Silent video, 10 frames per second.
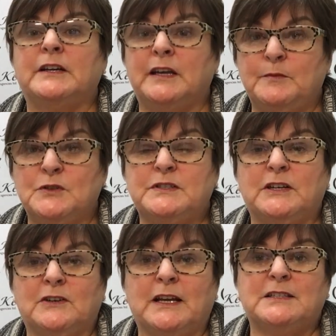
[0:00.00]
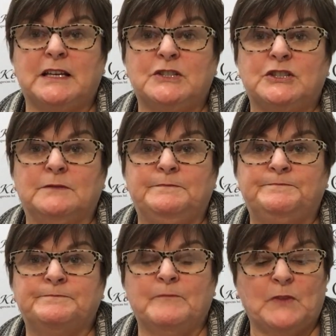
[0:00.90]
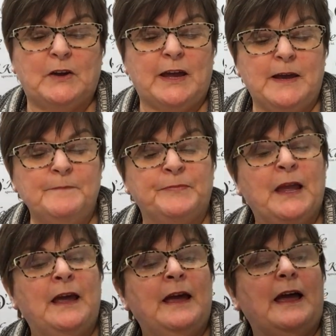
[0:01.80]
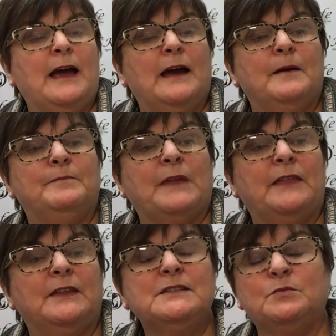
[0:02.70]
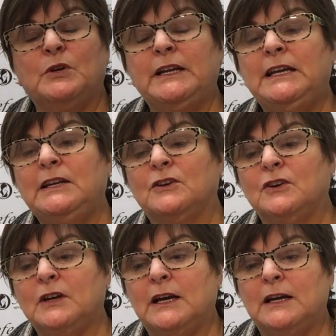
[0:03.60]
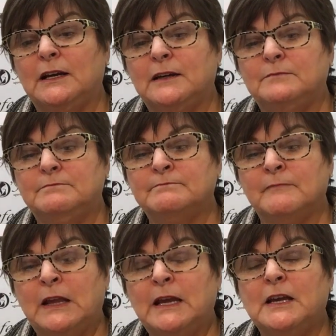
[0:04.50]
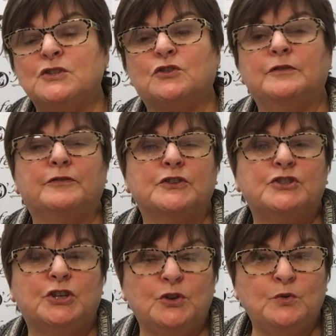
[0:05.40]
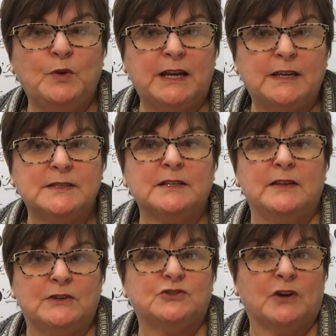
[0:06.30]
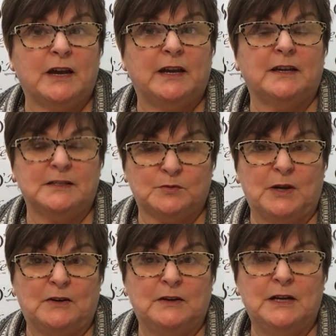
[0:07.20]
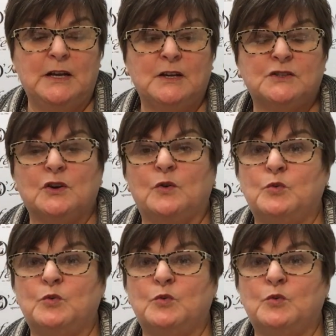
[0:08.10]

chemosterilization. Okay, and this one here is good for 2 weeks in the tray as well. So